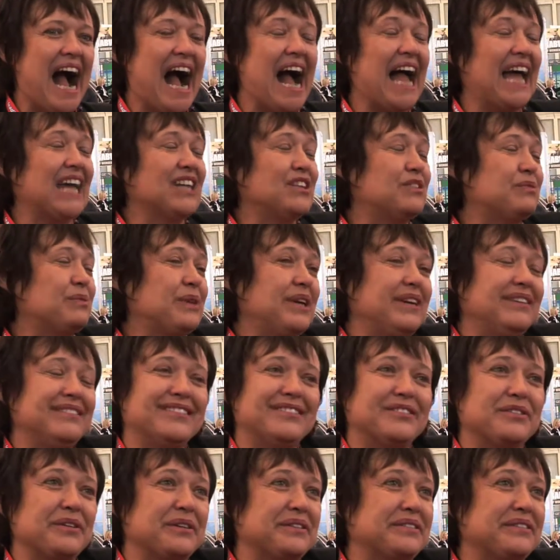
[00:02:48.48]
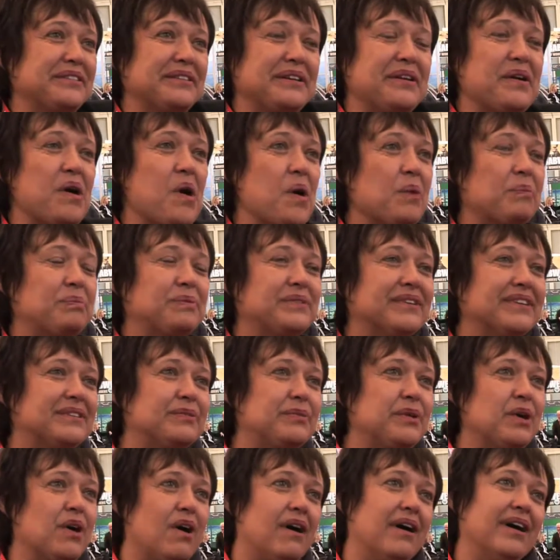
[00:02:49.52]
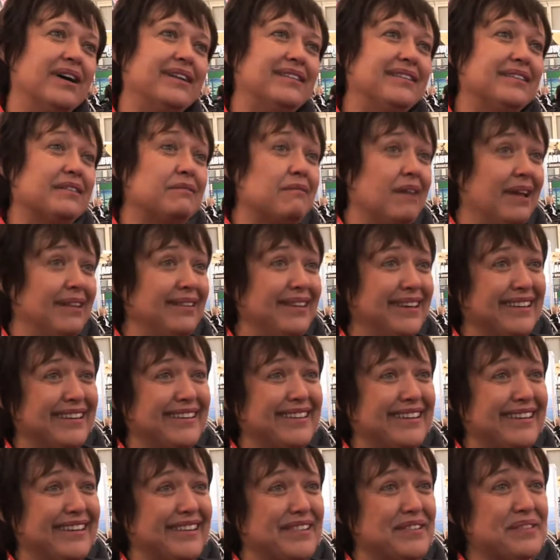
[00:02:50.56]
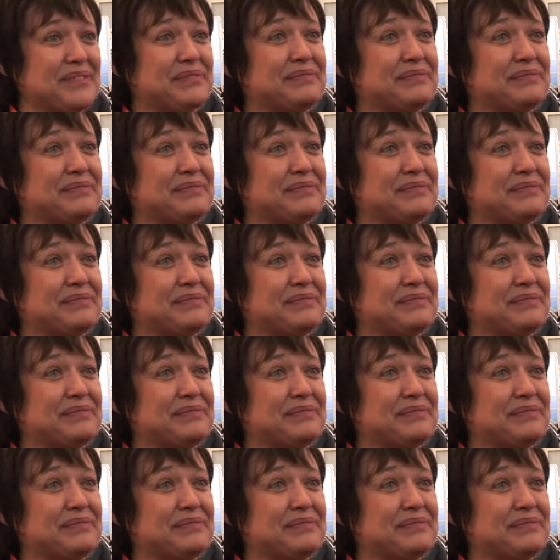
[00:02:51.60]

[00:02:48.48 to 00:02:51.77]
And we certainly hope that we are in the running again.